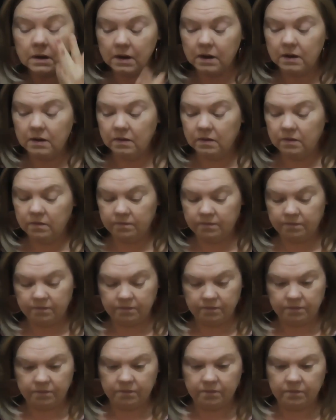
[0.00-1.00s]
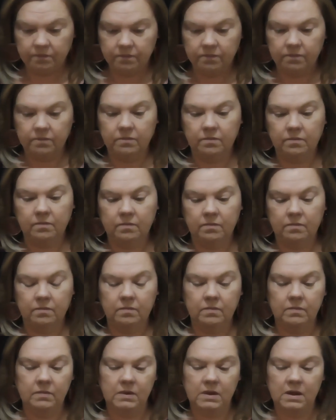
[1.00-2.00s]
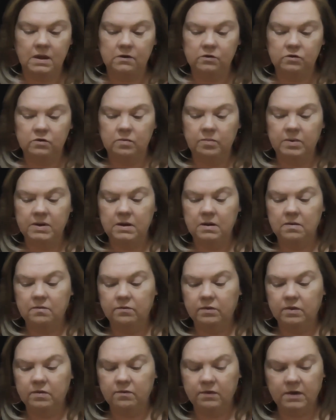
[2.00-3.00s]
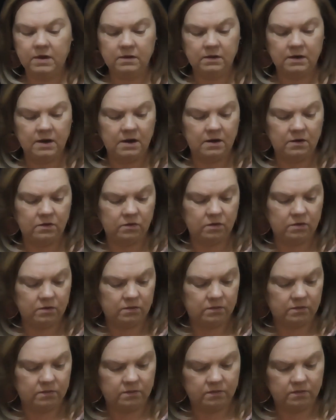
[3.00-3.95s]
Okay, that should be it for the foundation.